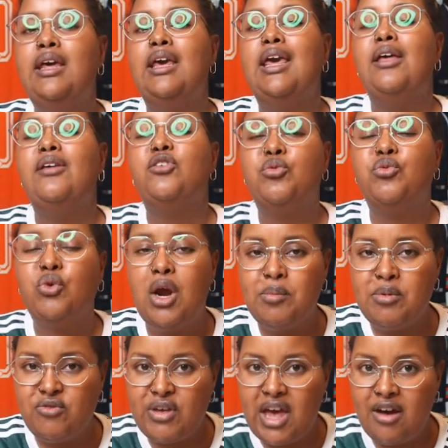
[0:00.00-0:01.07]
and
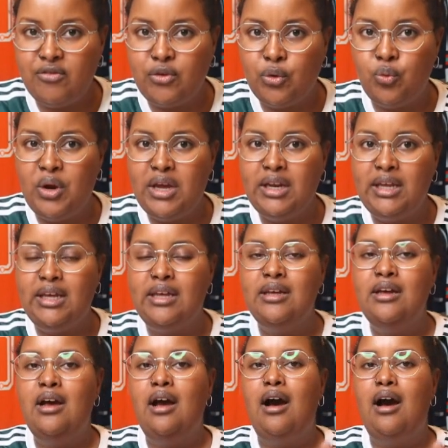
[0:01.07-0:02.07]
subscribe if you haven't already.